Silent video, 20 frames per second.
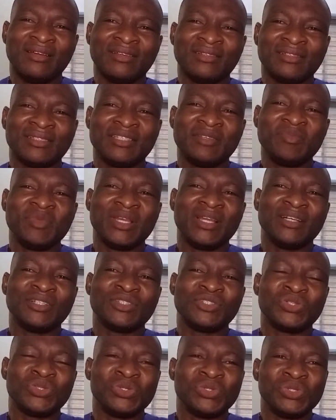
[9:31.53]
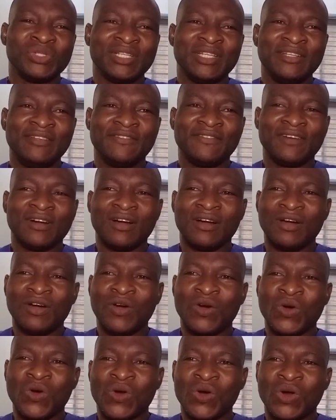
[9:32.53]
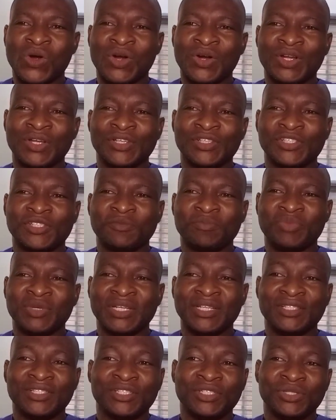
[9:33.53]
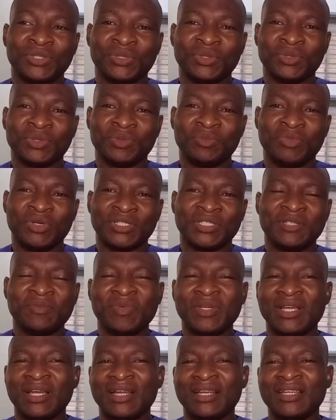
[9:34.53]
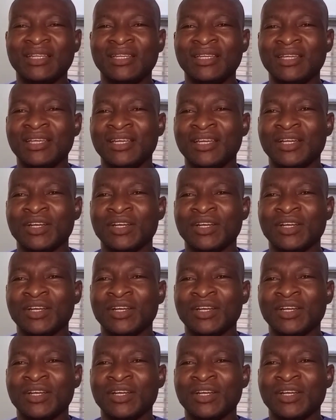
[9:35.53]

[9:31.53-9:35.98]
similar to liver or spleen tissue, but typically